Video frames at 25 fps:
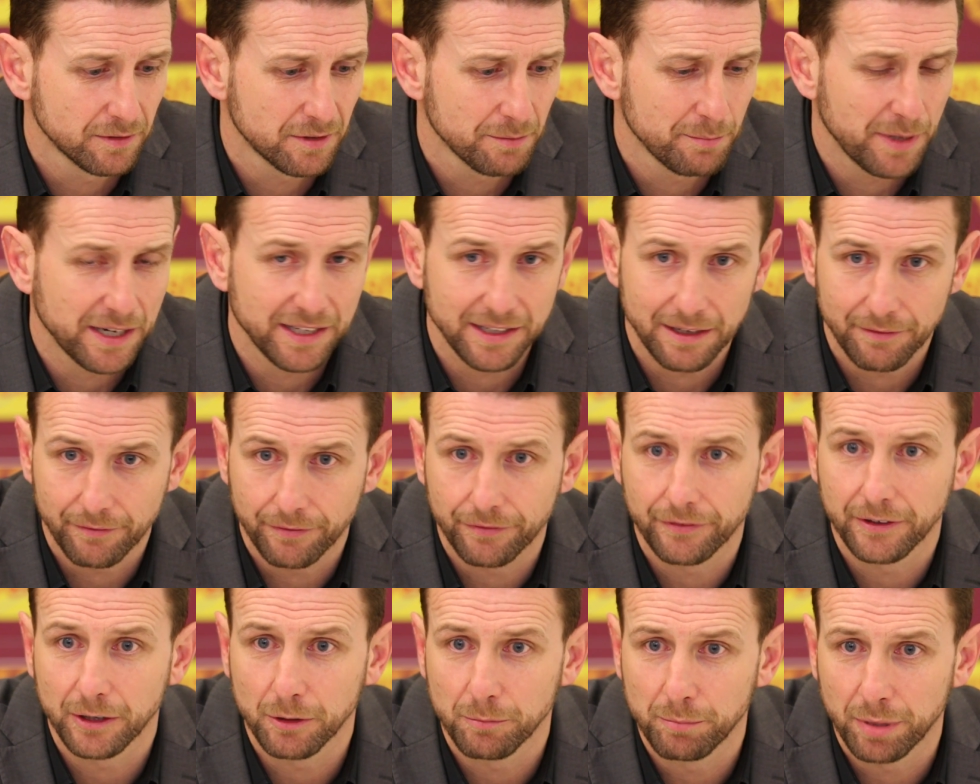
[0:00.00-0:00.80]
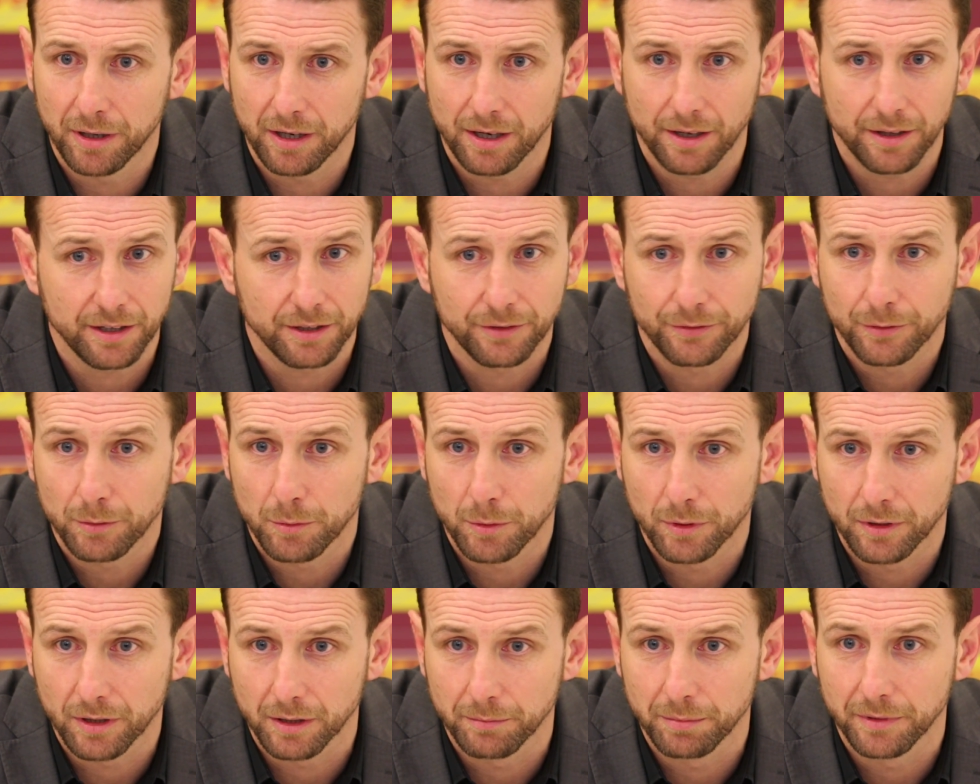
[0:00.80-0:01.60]
to make them feel part of this
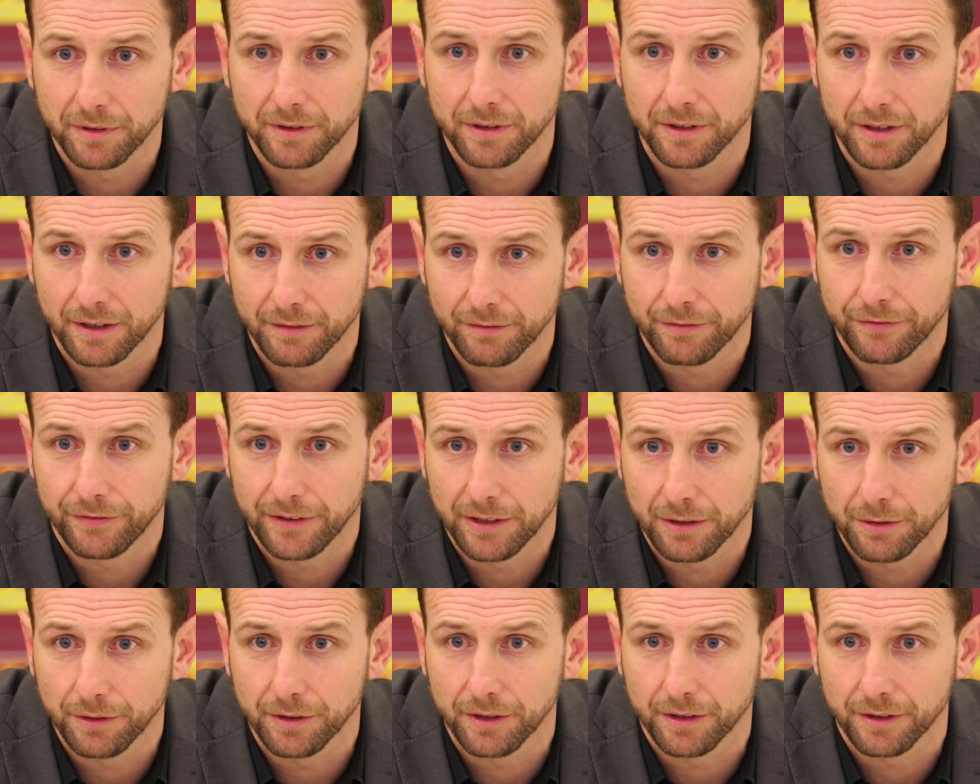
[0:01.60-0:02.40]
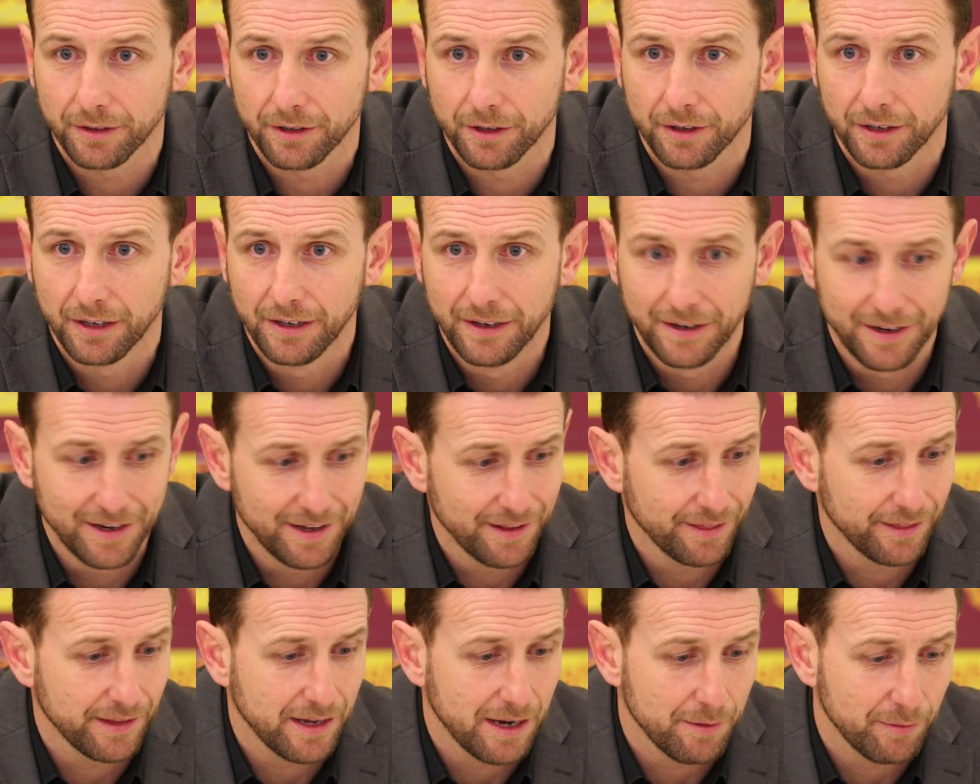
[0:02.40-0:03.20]
football club and feel that
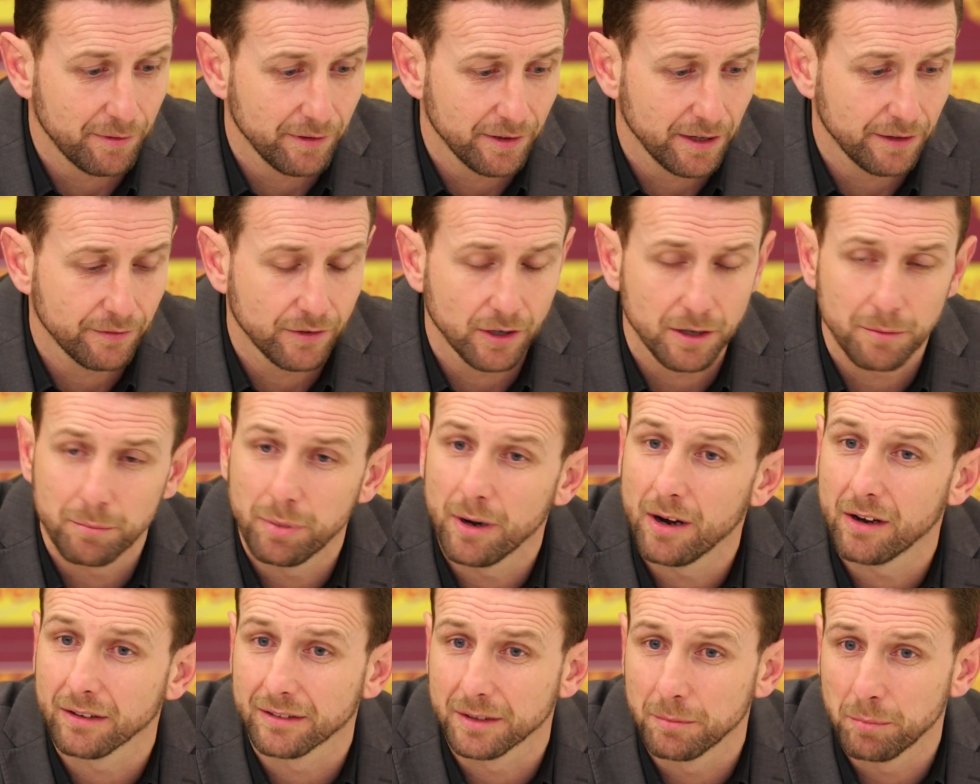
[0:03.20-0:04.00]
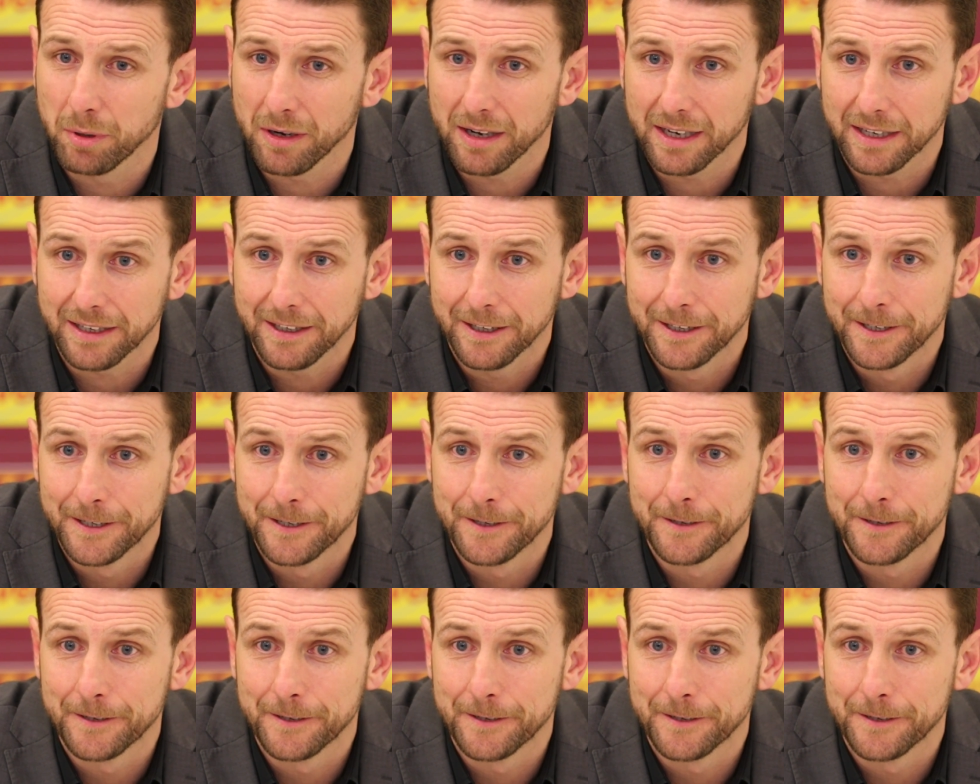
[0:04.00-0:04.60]
they've got a part to play